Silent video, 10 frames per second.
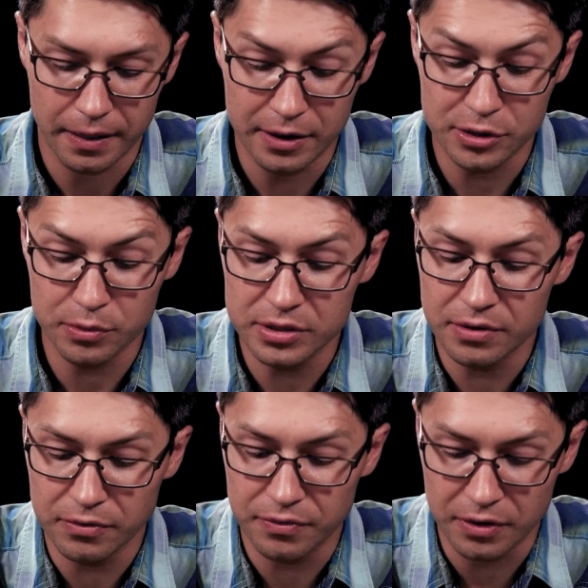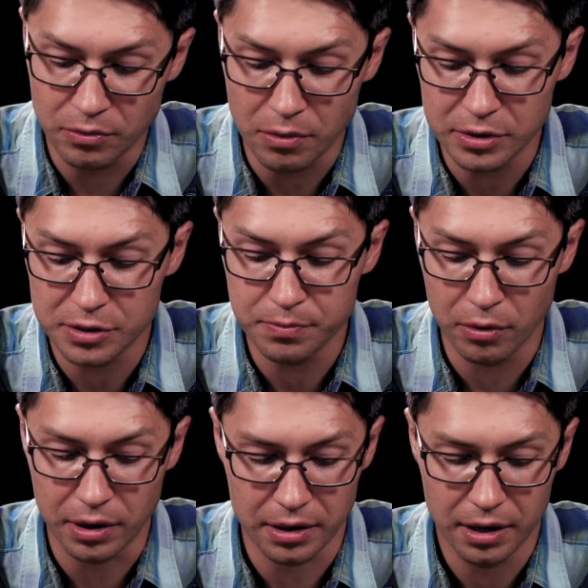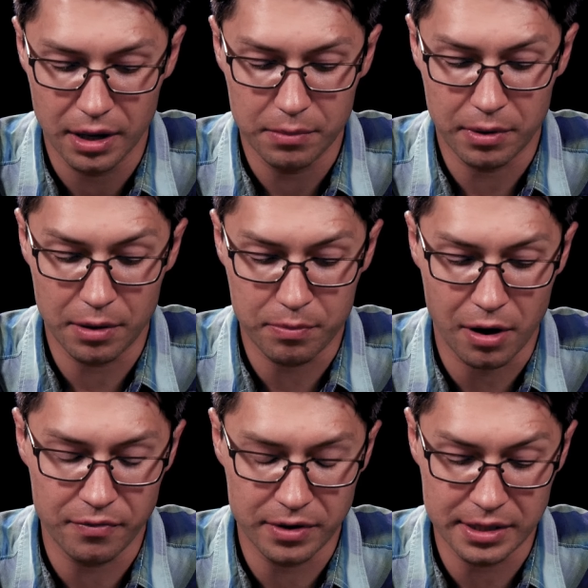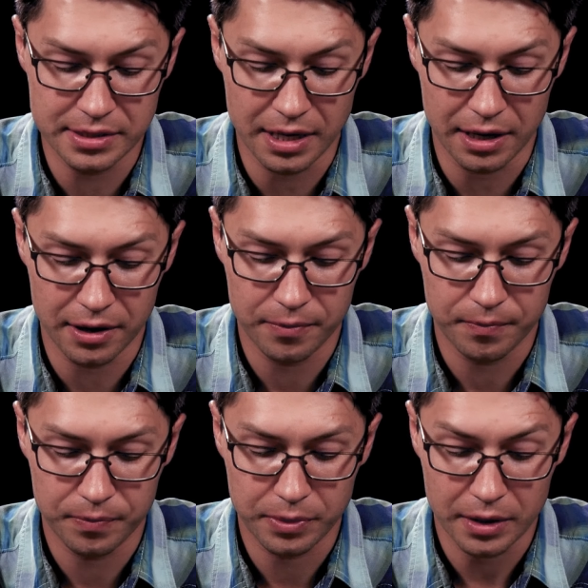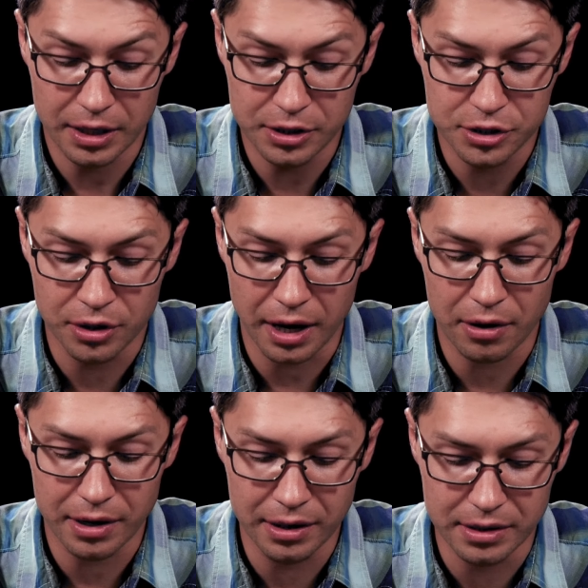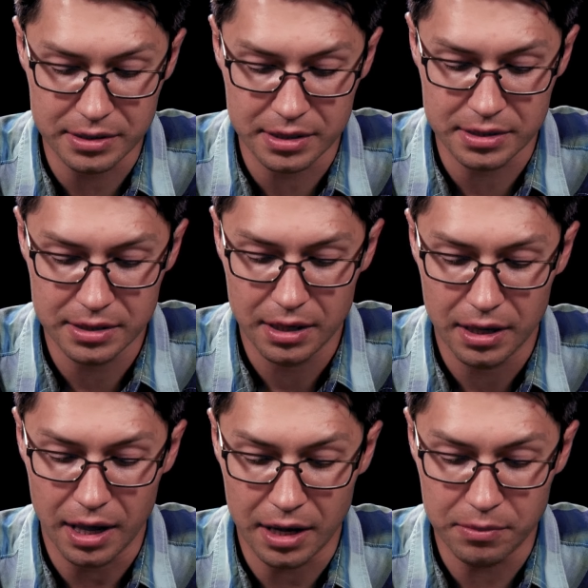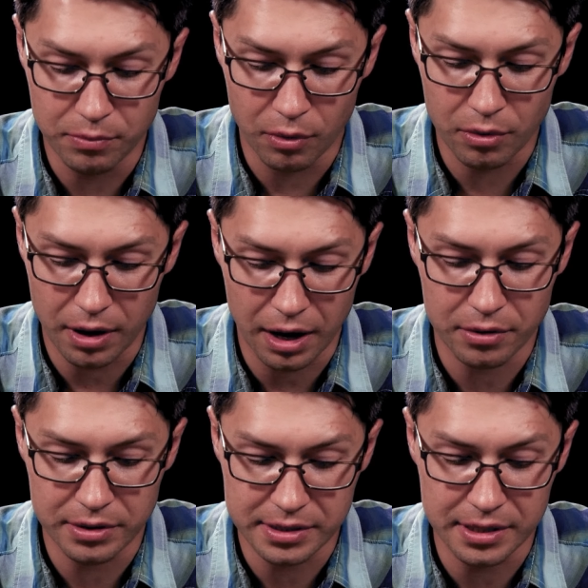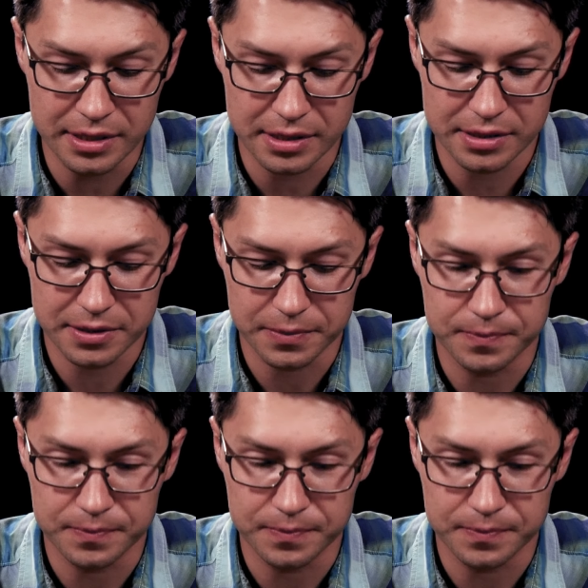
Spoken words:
This was to fulfill what was spoken by the prophet Isaiah. He took our illnesses and bore our diseases.